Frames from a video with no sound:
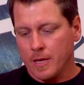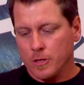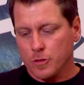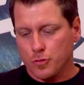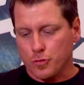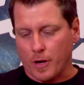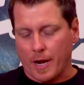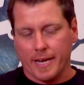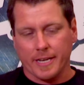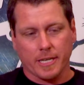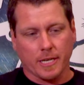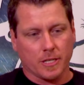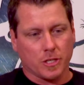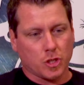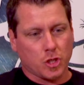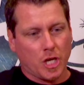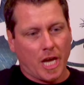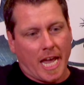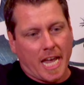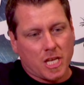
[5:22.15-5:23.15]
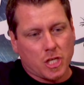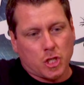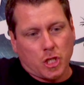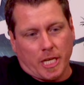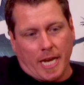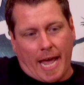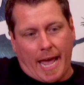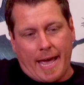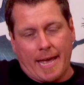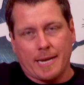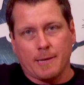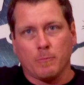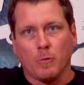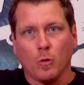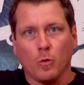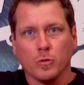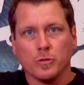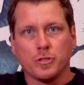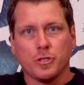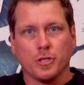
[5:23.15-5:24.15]
trying to change an
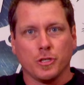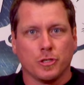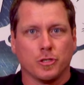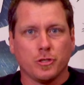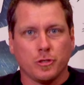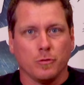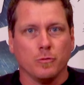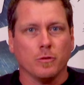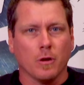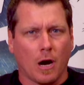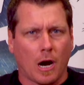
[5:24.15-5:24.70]
animal to suit